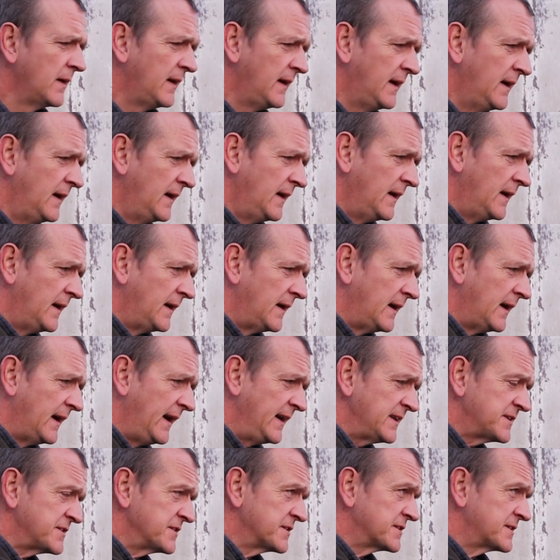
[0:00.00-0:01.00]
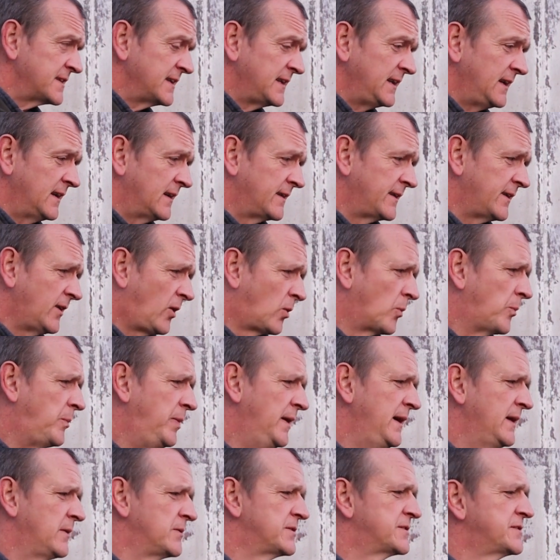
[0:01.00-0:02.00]
So it's just
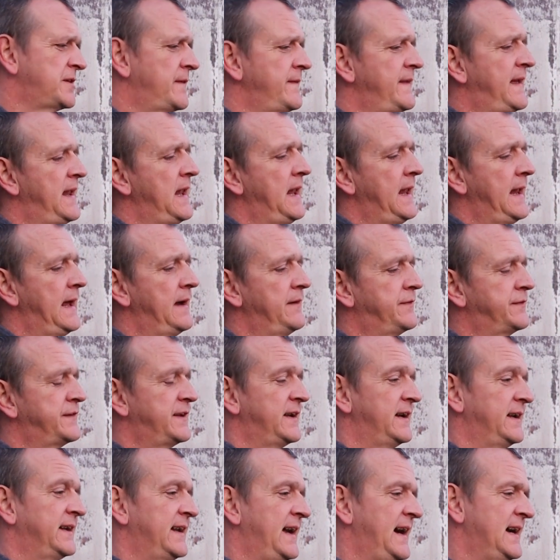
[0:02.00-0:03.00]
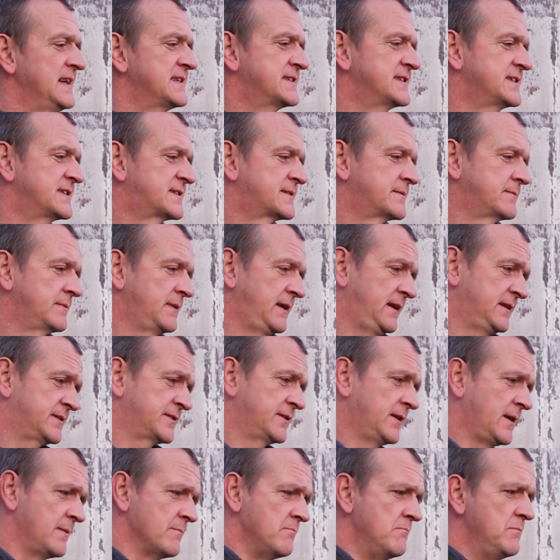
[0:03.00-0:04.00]
the old pier which is on that left, and as
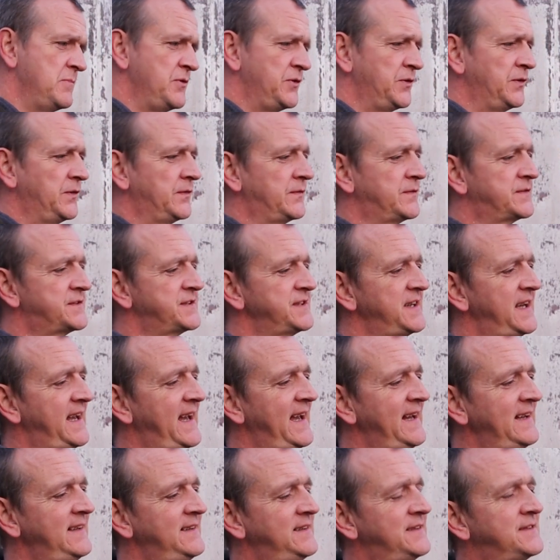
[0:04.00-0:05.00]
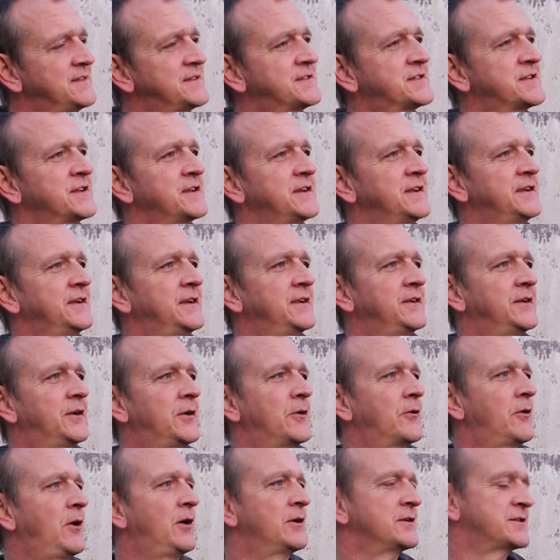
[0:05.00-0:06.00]
it's like moves into
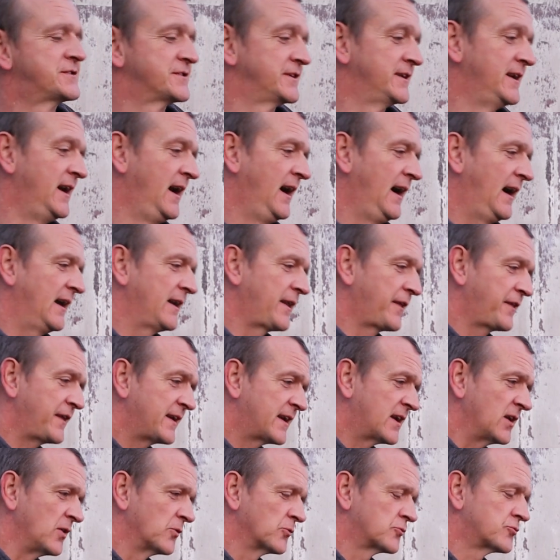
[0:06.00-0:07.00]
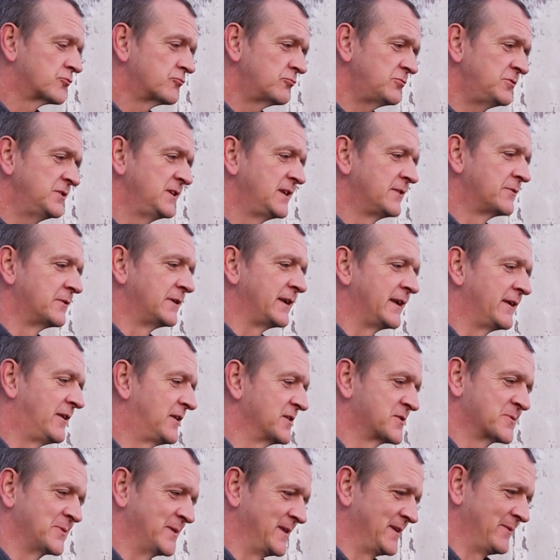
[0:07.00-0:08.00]
the horizon, I think it looks
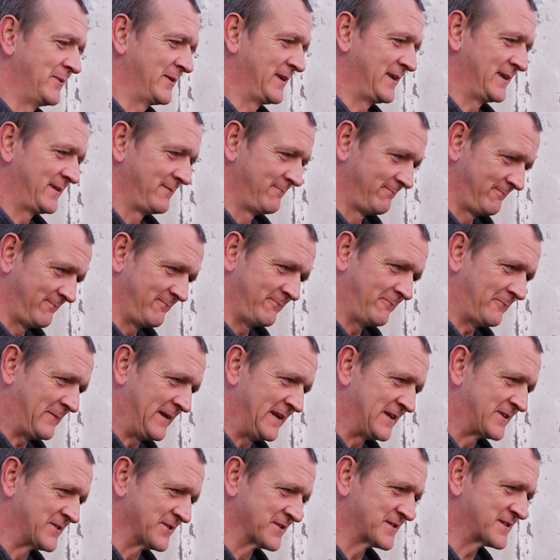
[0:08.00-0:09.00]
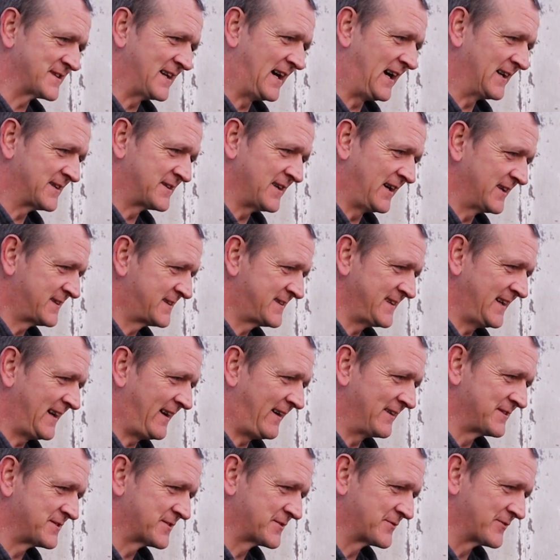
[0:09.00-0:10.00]
really nice when it does that.
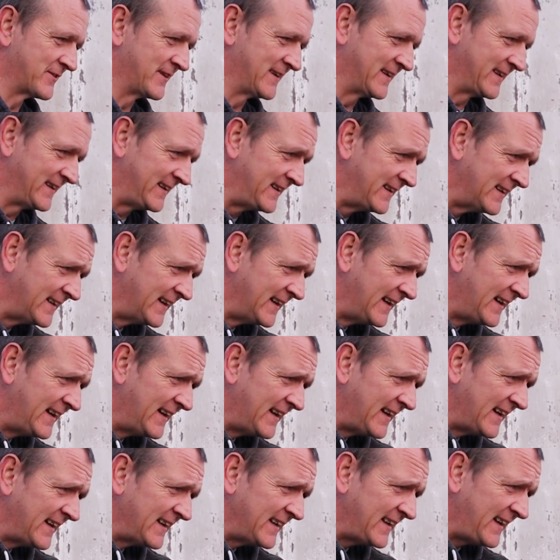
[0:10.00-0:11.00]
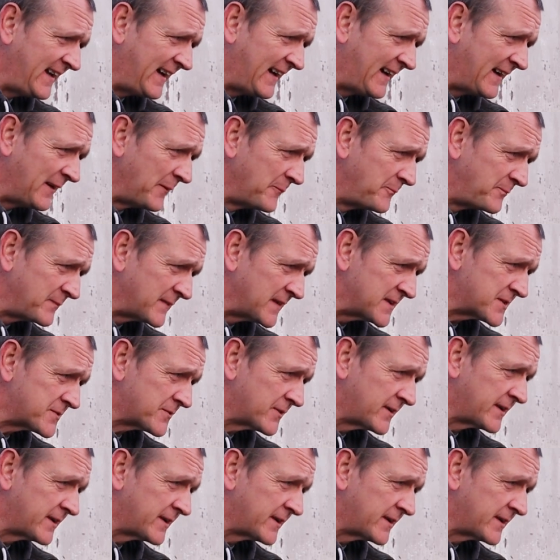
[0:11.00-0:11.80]
I just really, yeah,